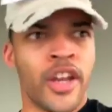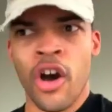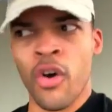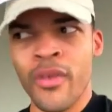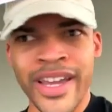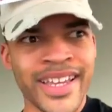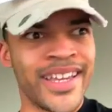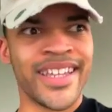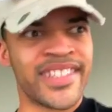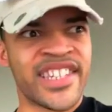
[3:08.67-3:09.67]
No,
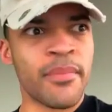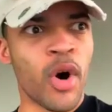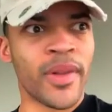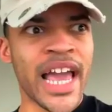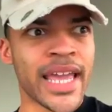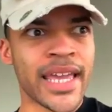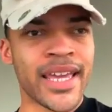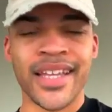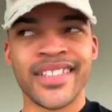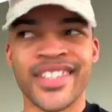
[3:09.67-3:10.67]
it's T-Mobile.
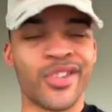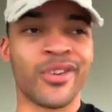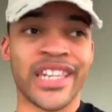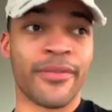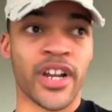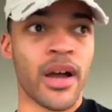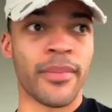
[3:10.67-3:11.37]
It's a totally different